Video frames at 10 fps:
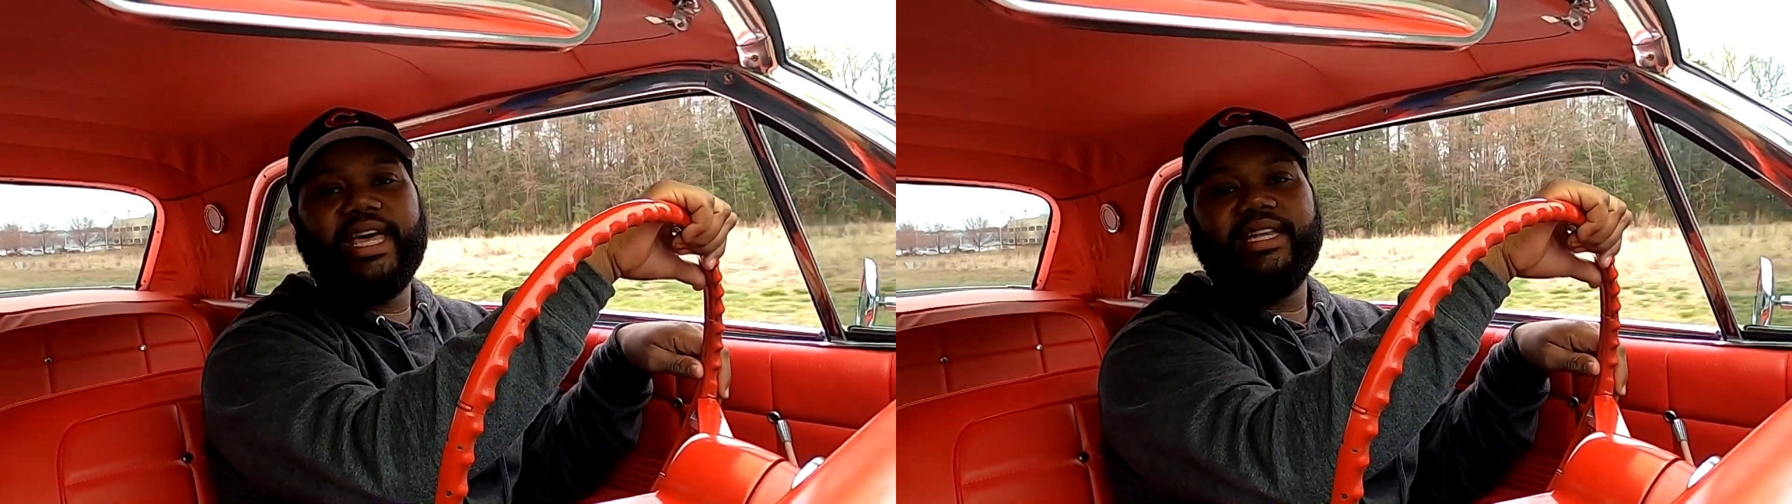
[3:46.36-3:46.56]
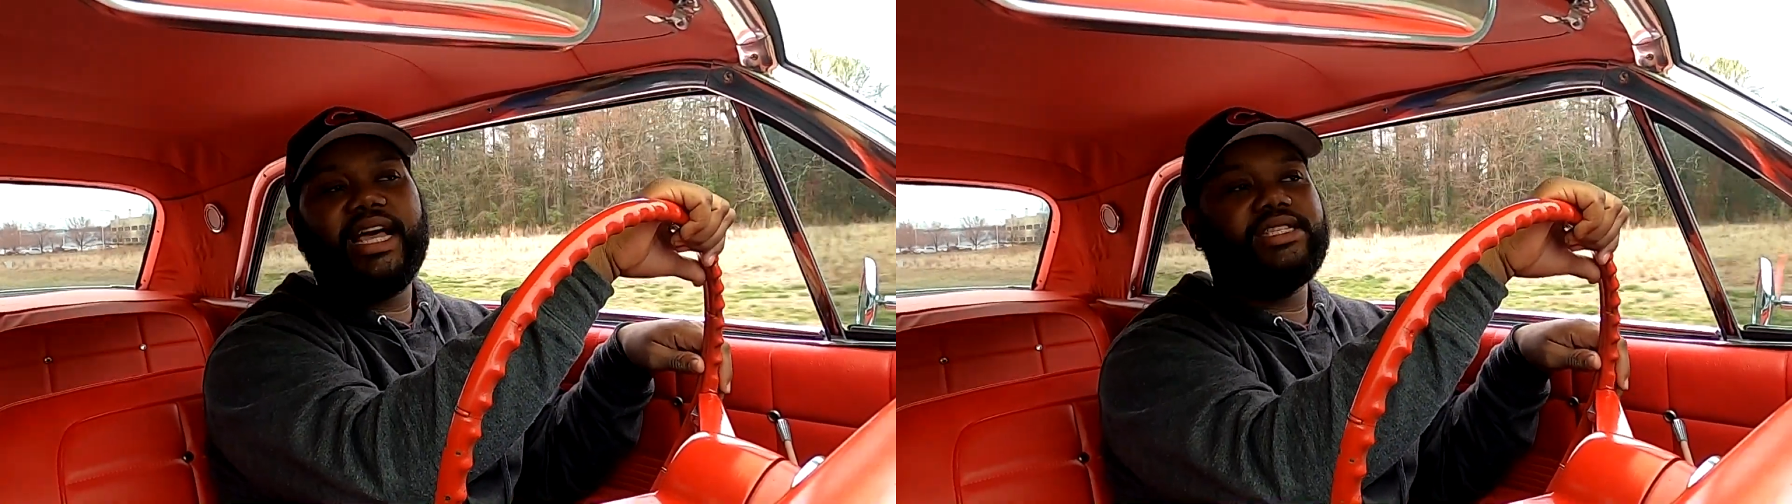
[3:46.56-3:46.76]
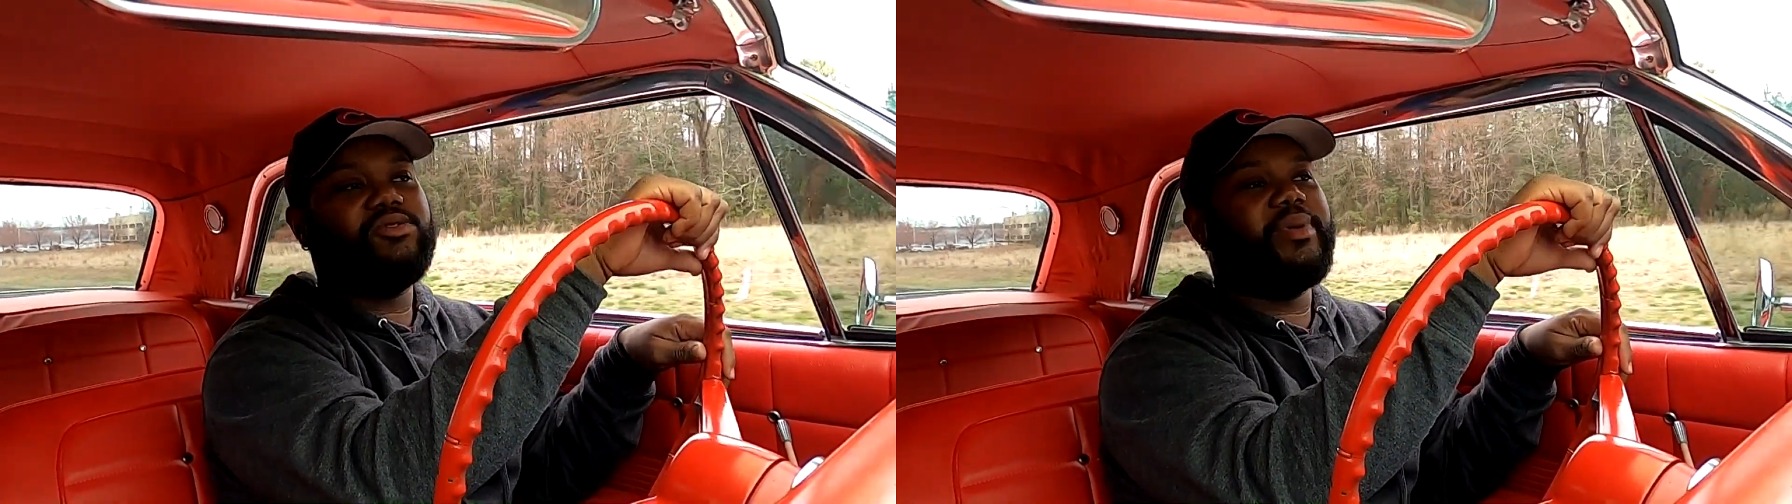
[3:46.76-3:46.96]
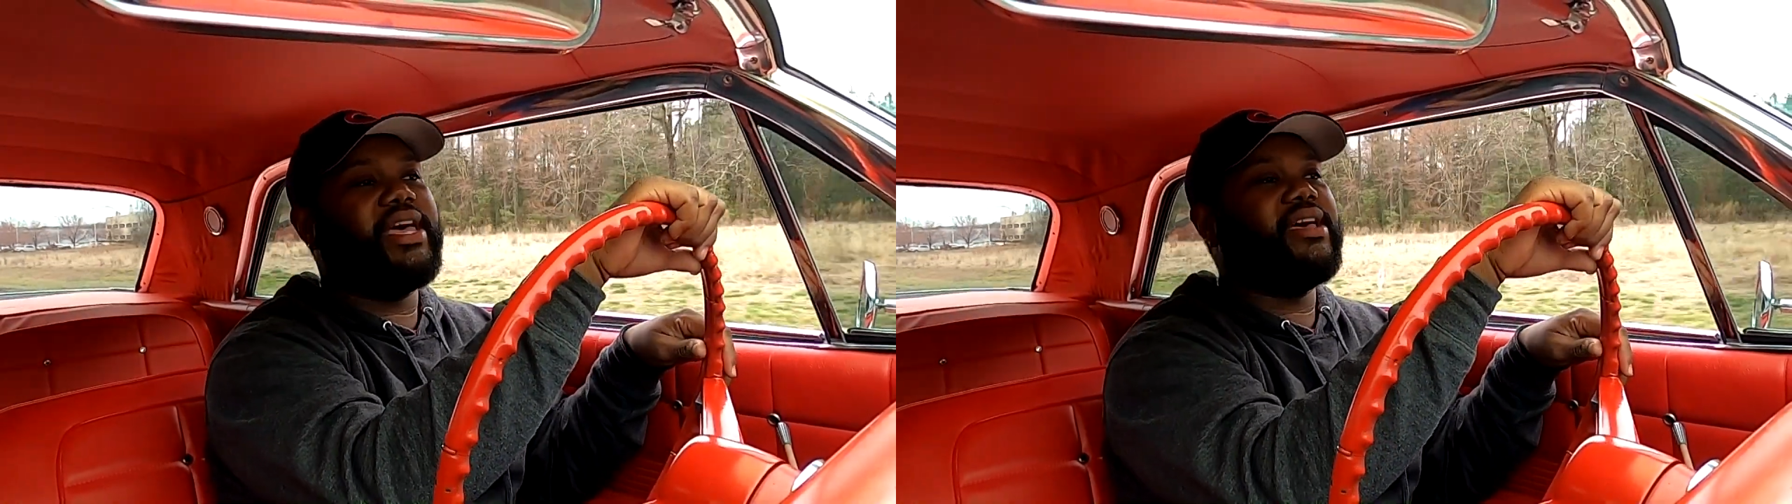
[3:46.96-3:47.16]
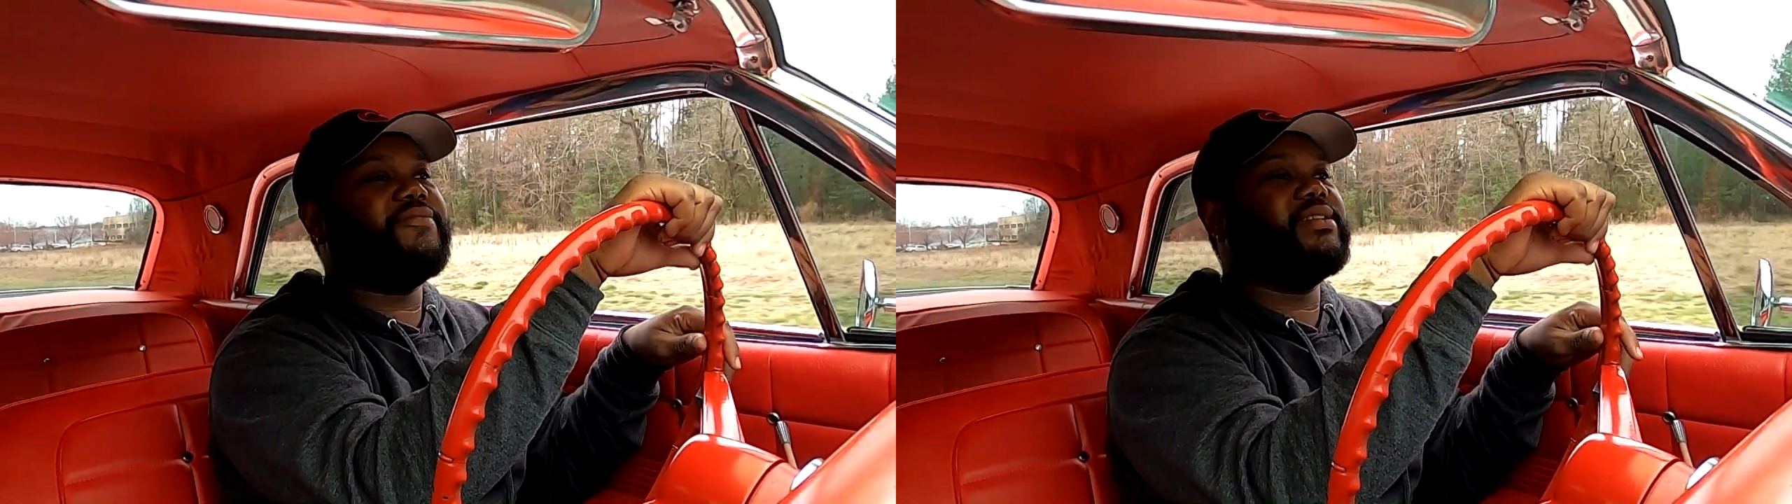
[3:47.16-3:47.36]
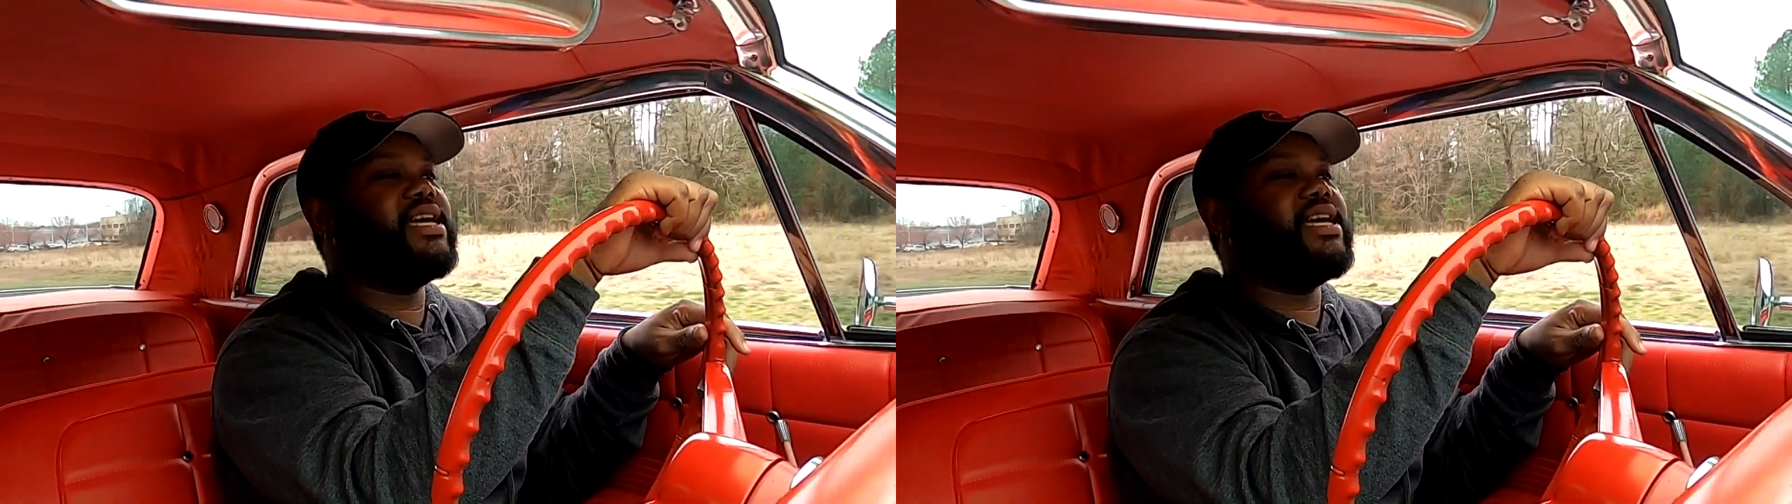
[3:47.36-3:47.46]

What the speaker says: Not too bad for